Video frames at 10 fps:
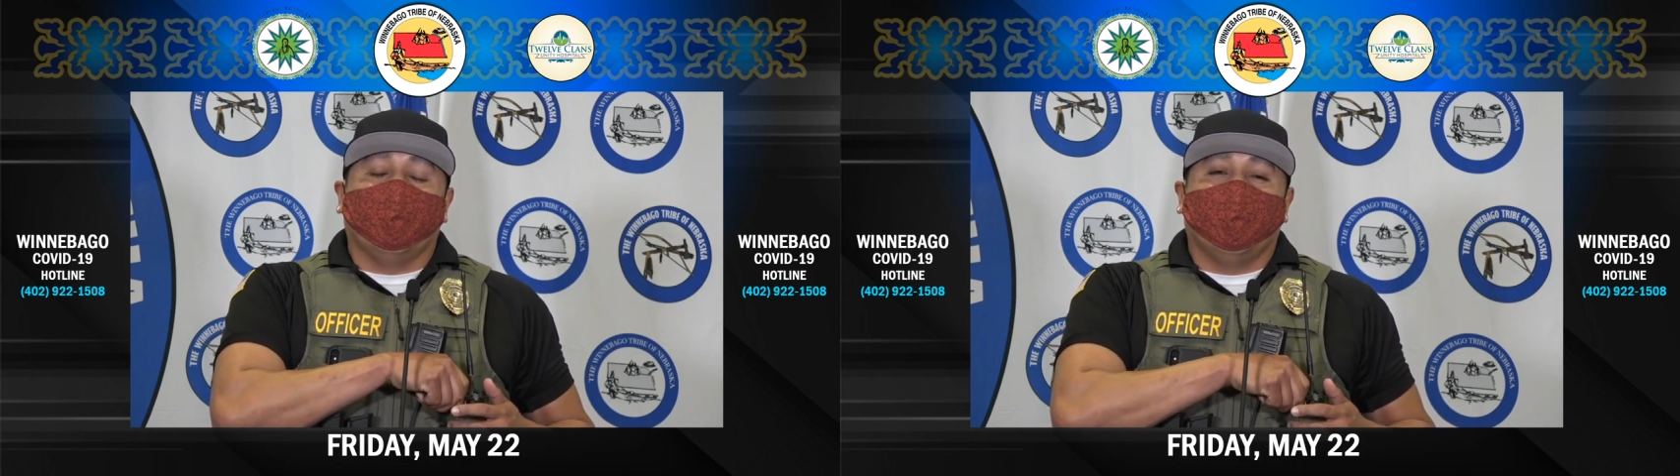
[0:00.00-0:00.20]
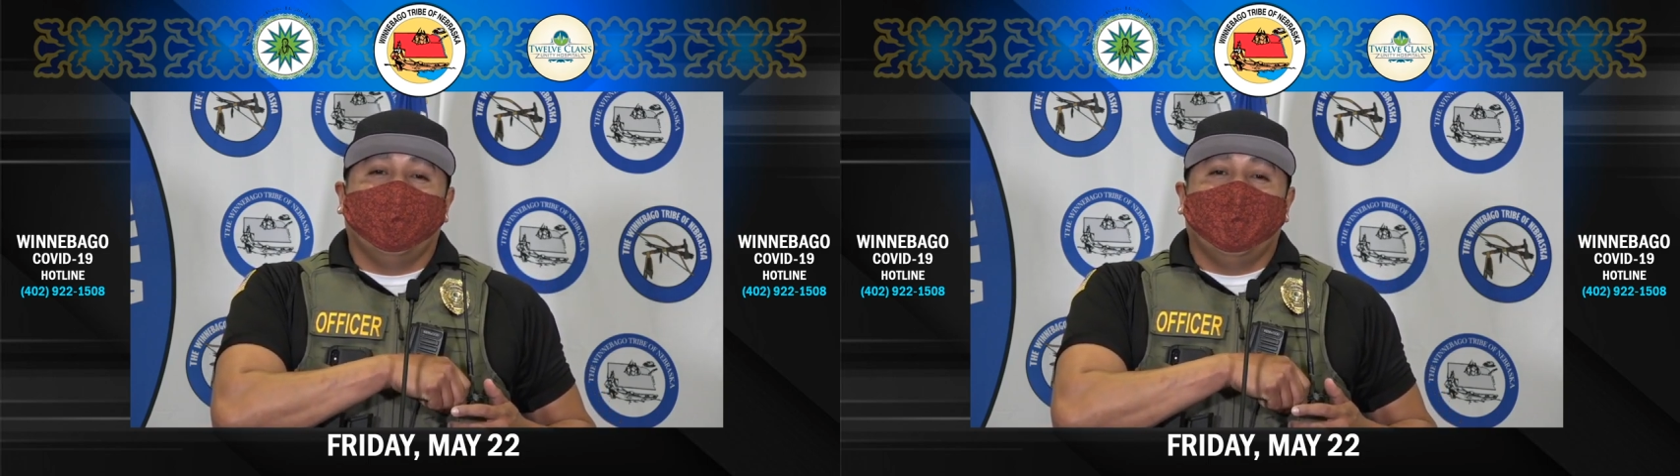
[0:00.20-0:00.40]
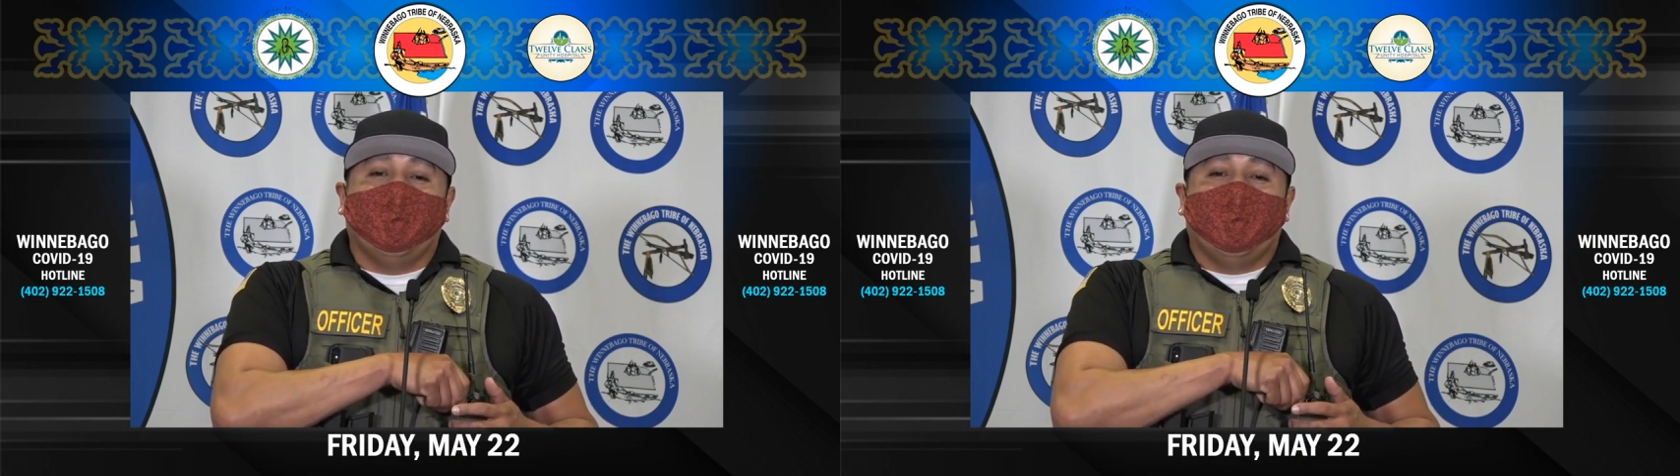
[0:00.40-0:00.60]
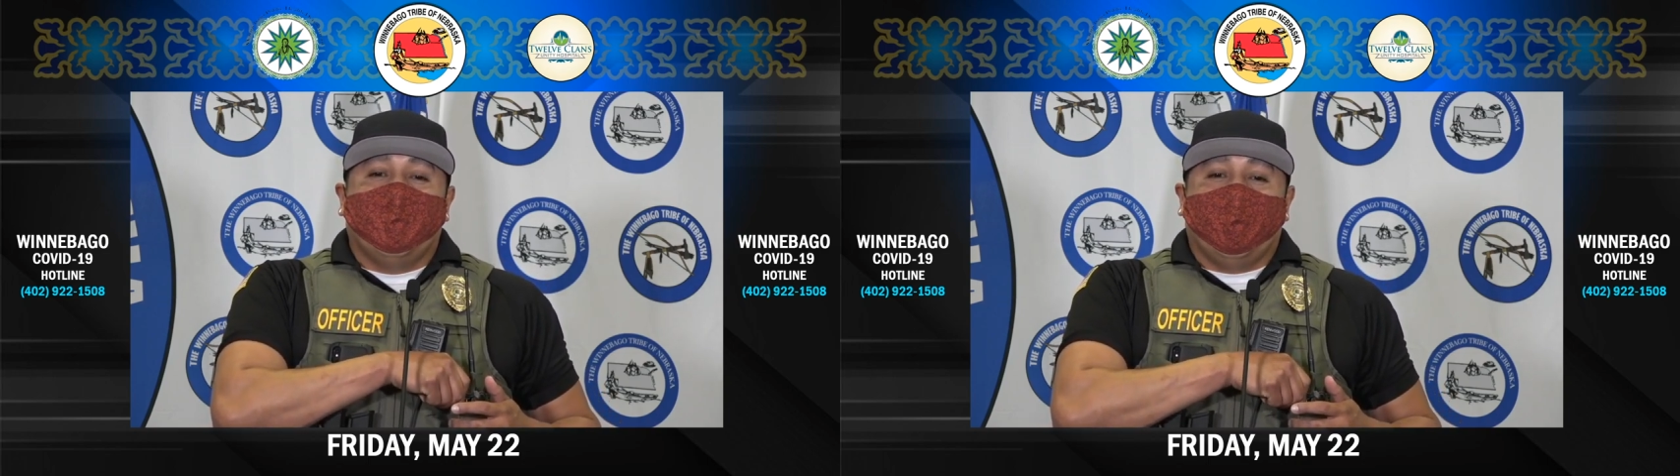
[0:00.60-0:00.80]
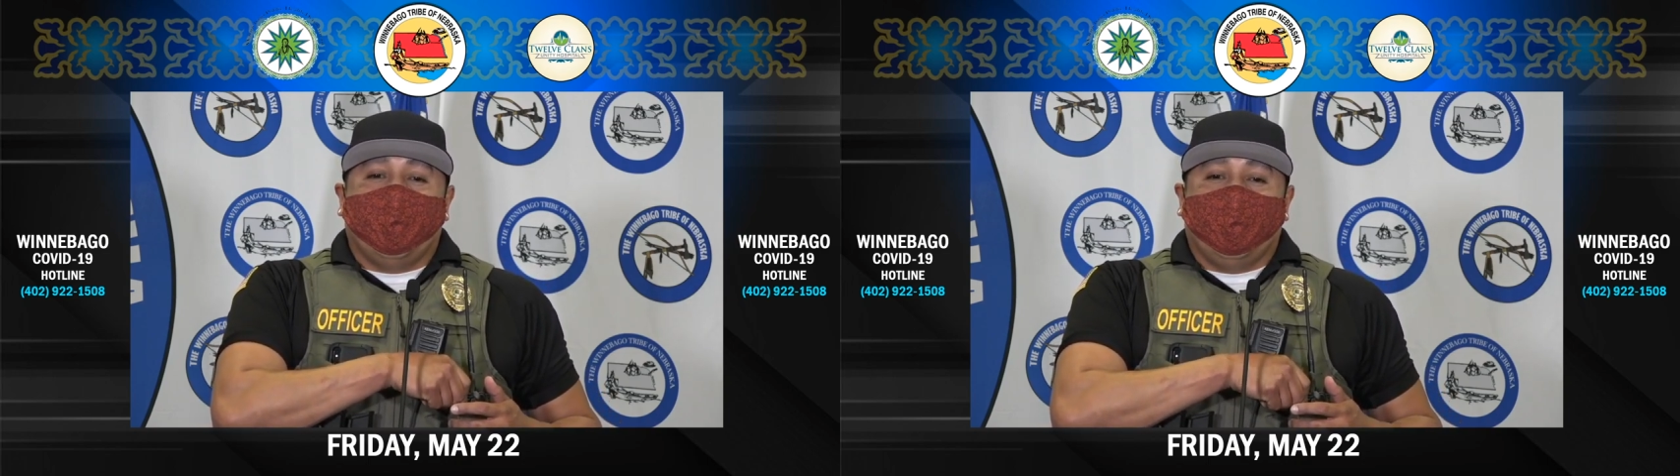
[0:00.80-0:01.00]
and,
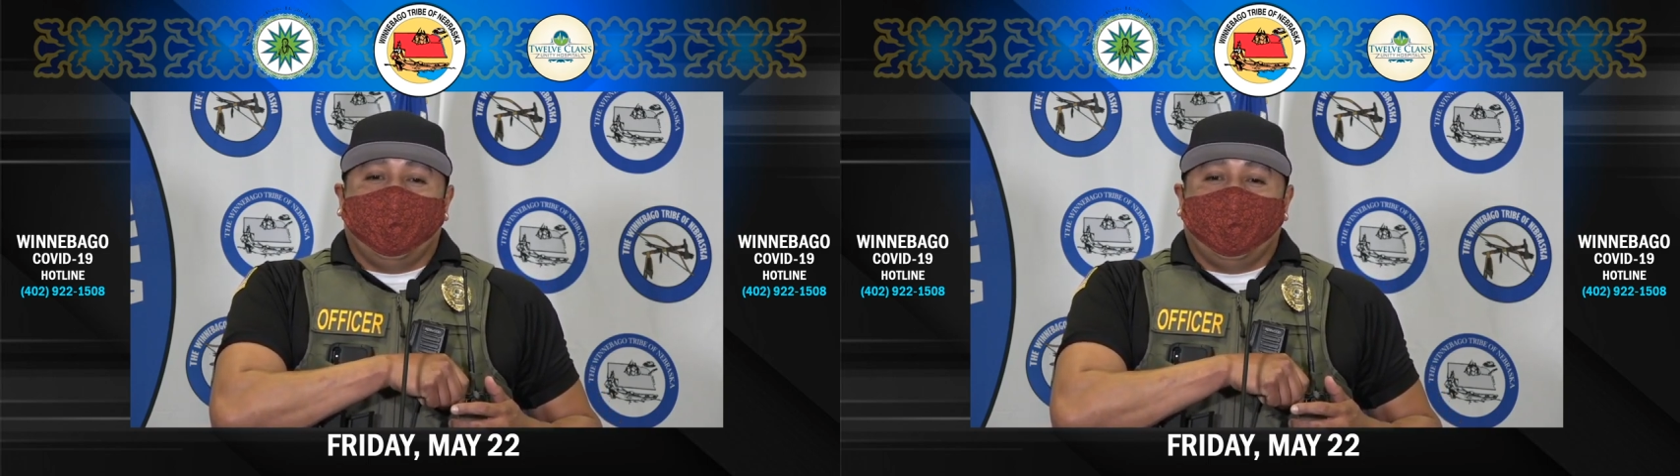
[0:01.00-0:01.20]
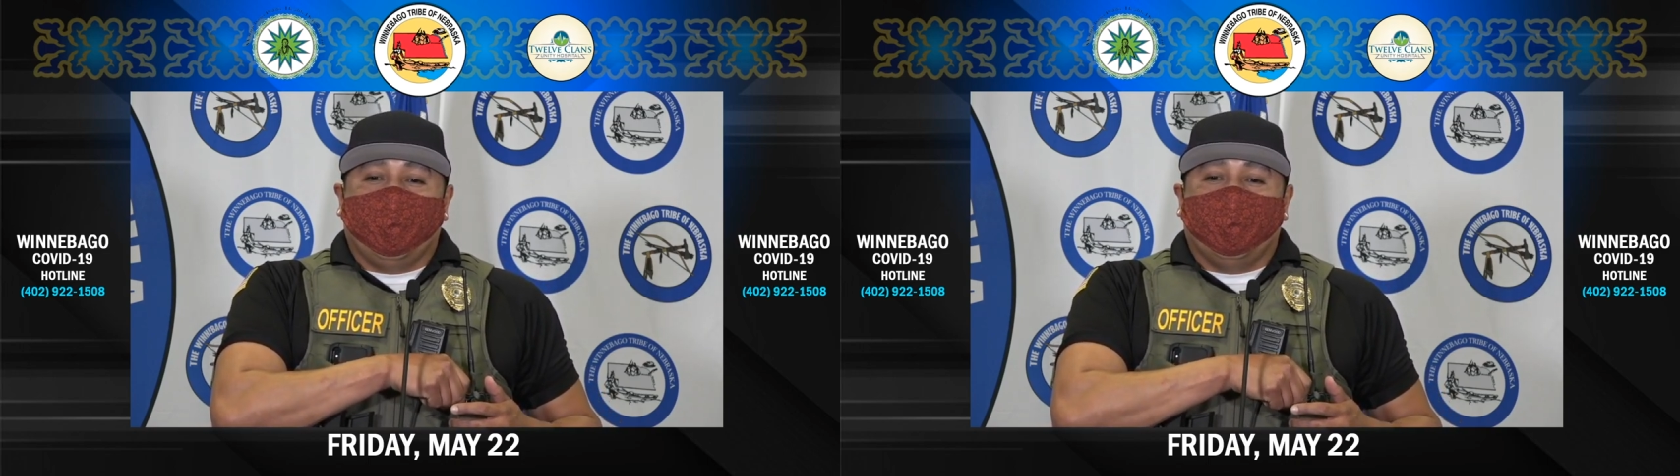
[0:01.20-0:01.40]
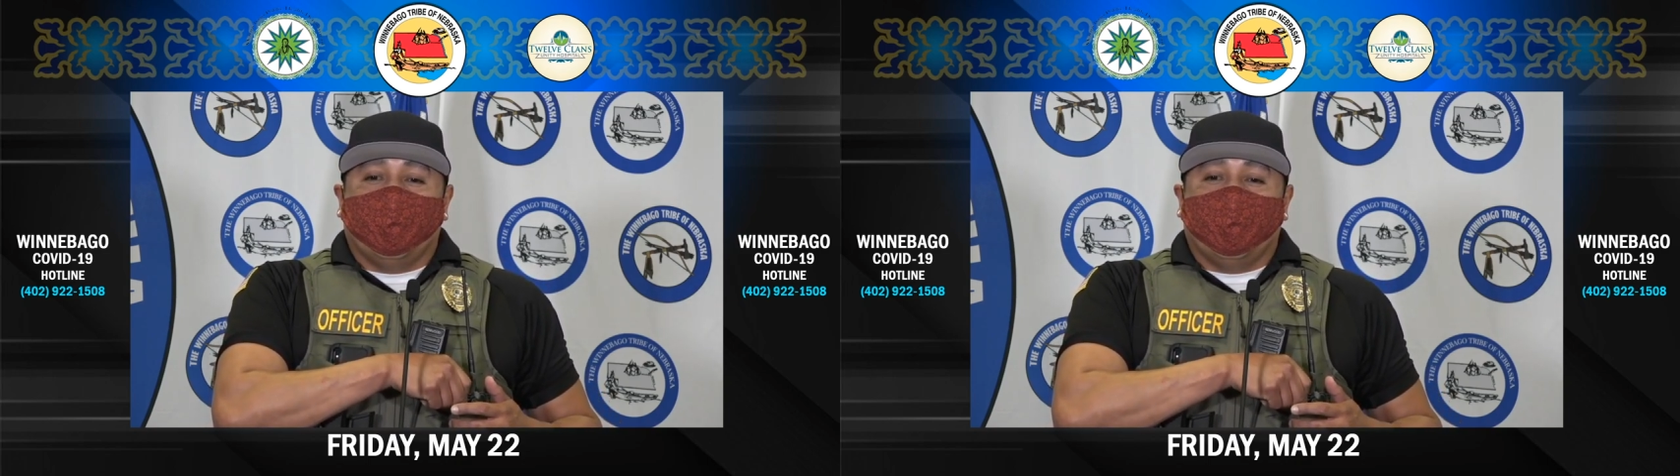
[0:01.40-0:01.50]
and uh,